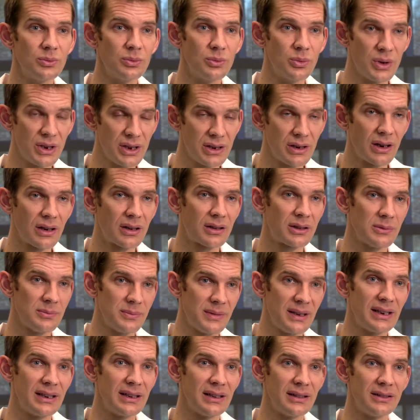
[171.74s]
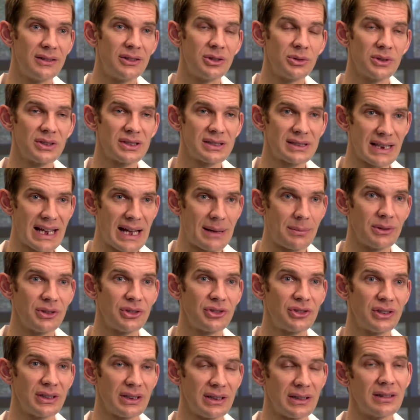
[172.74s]
We are committed to
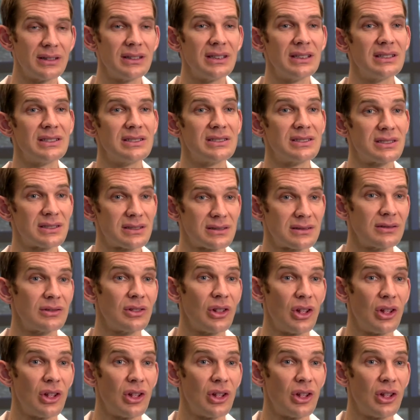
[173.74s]
establishing these